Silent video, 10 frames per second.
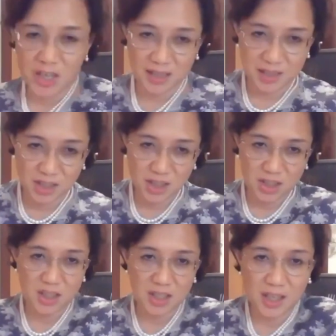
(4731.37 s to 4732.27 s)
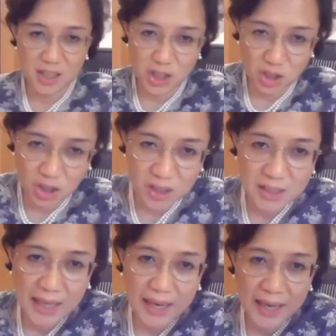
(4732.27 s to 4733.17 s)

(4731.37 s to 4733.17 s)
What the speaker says: challenge, John,